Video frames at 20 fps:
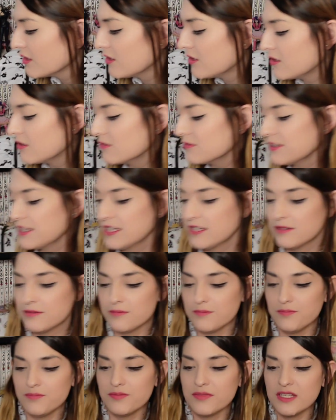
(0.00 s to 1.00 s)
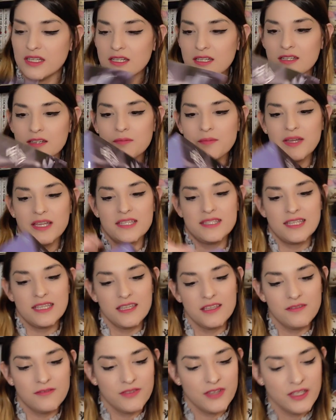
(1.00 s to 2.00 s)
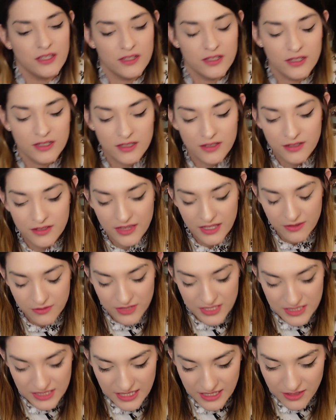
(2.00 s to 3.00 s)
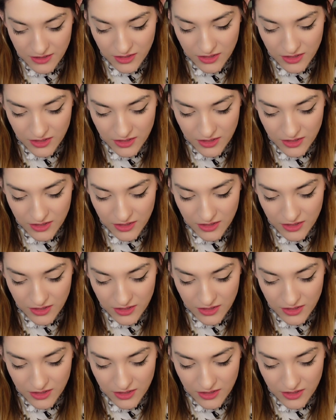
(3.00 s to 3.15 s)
All right. My second figure that was like